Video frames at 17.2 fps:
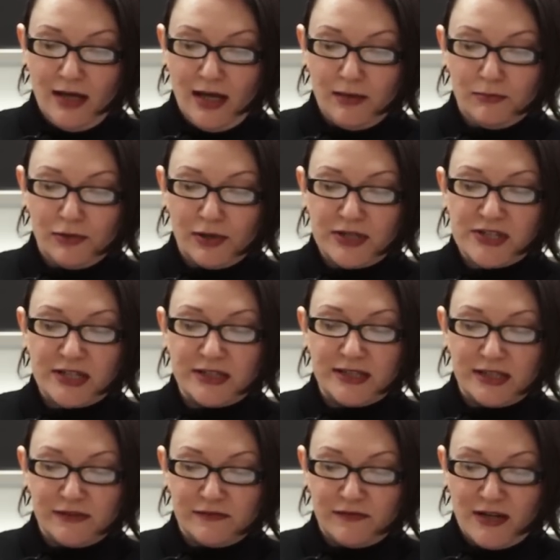And Briggs
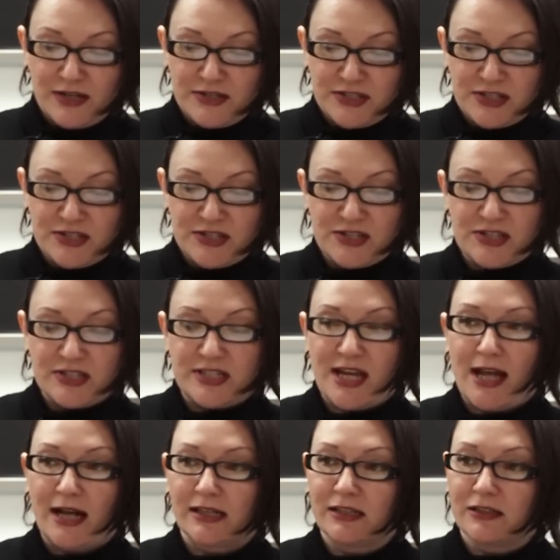identifies this as a
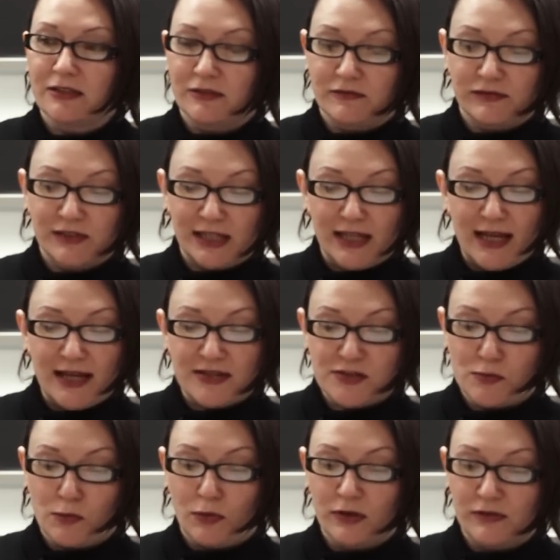tactic of
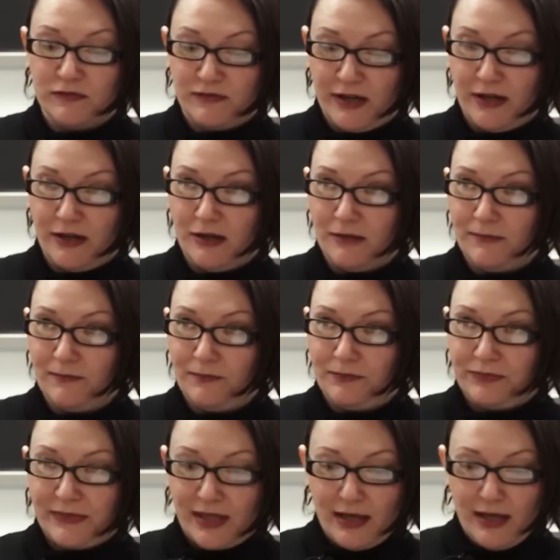class warfare,
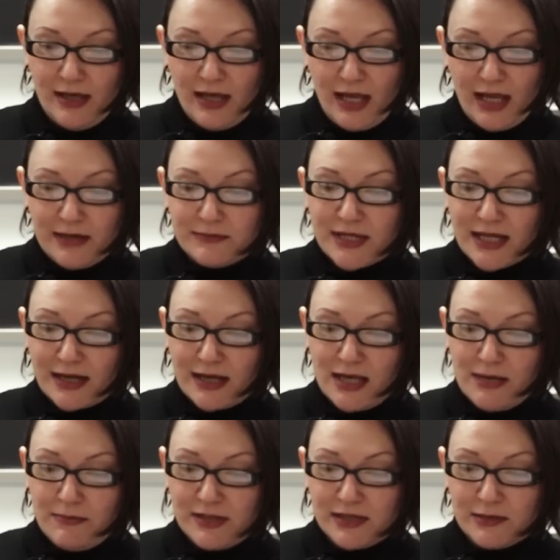aimed at
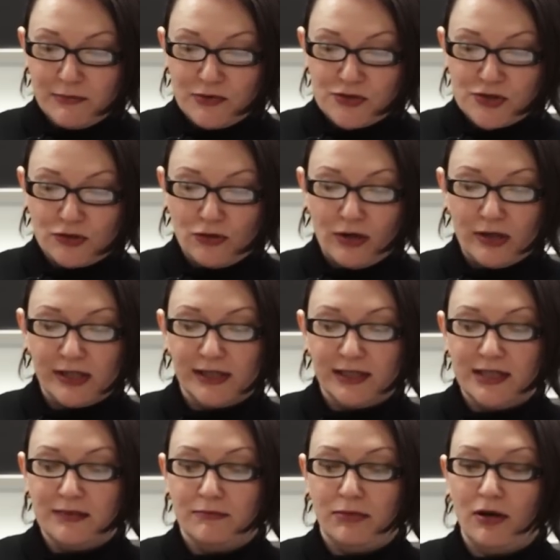keeping the most
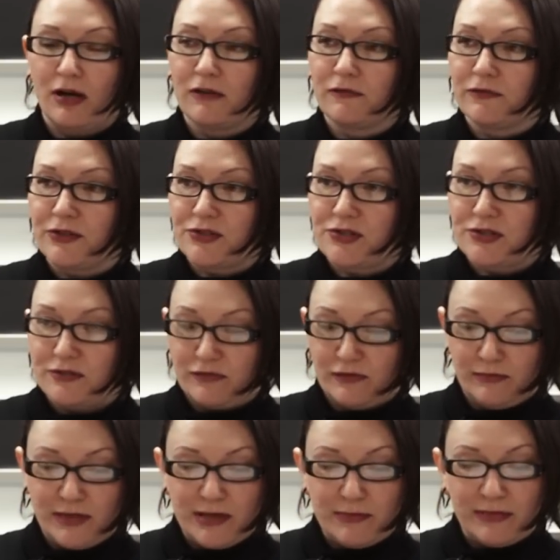chronically impoverished
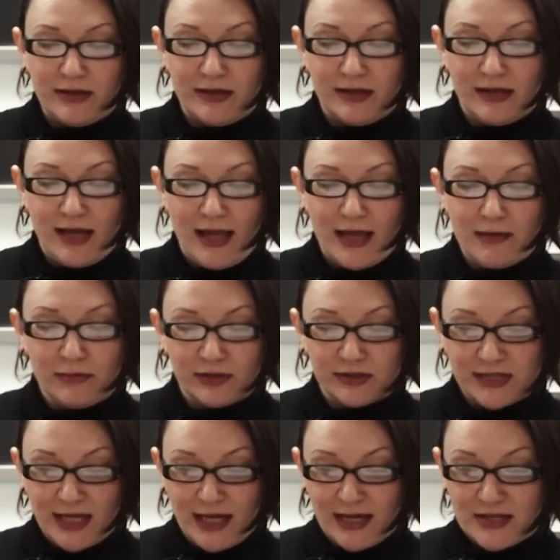from being able
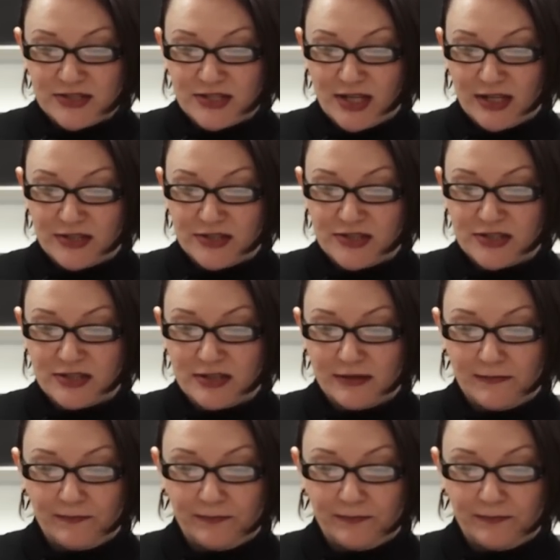to access